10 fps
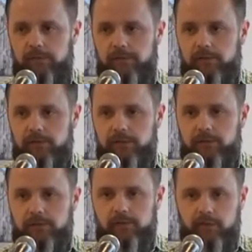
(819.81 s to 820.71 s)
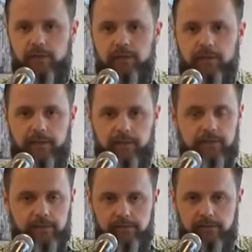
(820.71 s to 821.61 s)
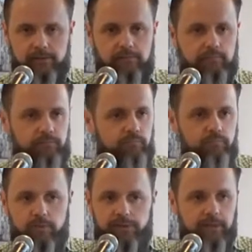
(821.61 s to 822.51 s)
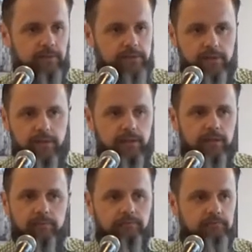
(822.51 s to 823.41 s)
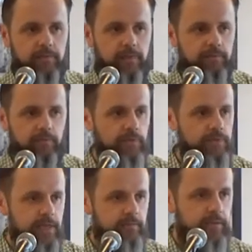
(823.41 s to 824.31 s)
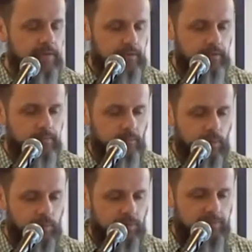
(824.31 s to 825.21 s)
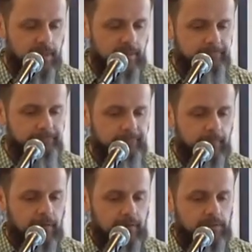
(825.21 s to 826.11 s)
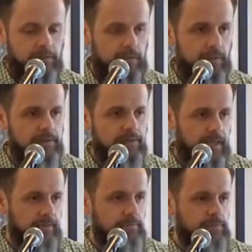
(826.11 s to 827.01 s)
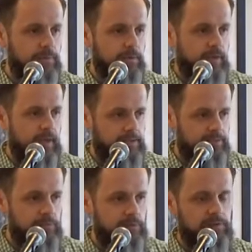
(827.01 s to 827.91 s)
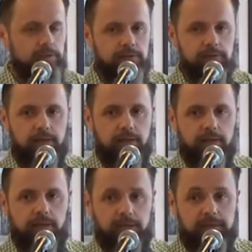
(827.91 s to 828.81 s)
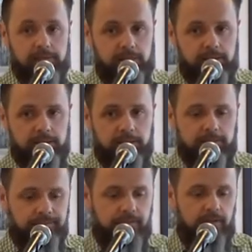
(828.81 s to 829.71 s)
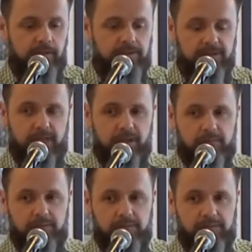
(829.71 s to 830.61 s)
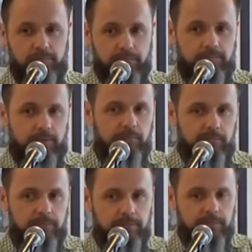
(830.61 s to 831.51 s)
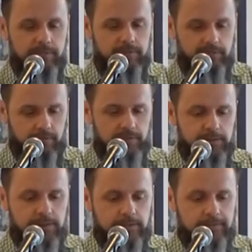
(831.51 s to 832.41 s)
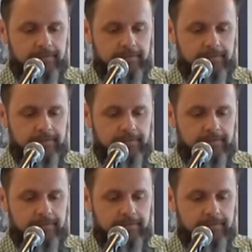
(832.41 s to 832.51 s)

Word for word: It's not a tree that is ridiculously in fruit every moment of time. So there are times when it has fruit, uh, when it's in season, and there's times without fruit when it's not in season.